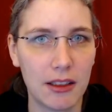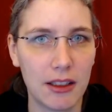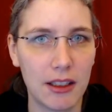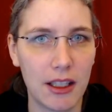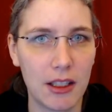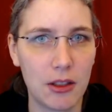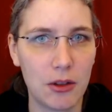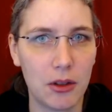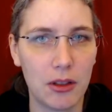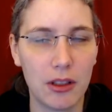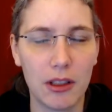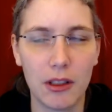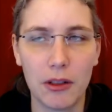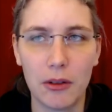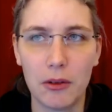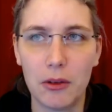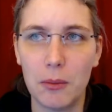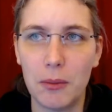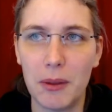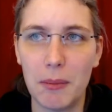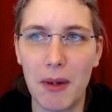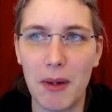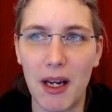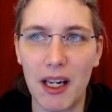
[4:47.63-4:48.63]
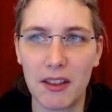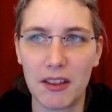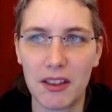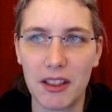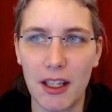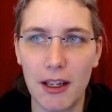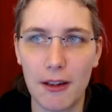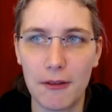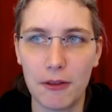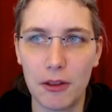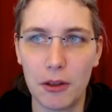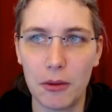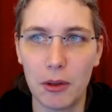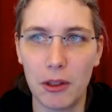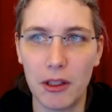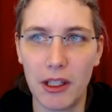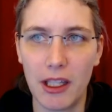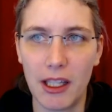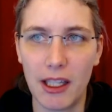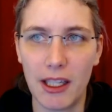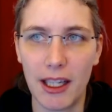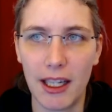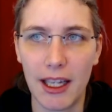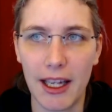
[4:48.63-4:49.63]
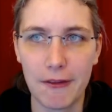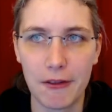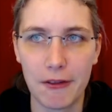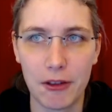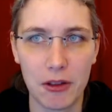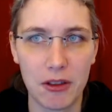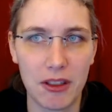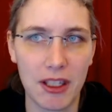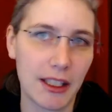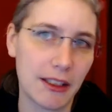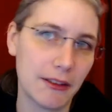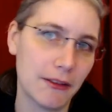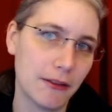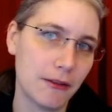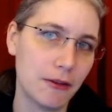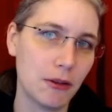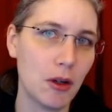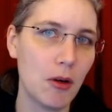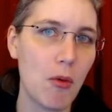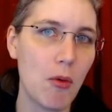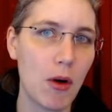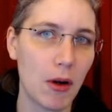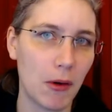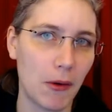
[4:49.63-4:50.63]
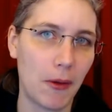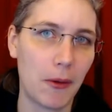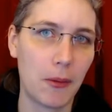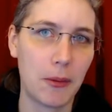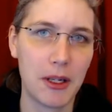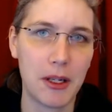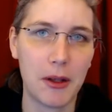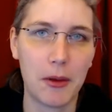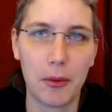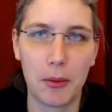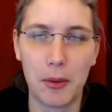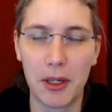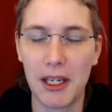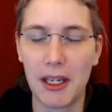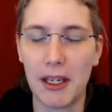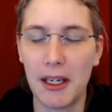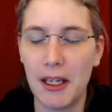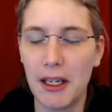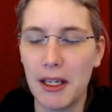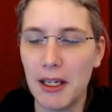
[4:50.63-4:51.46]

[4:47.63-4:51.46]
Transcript: that turned out to be bugs after all that i'll have to tackle for 133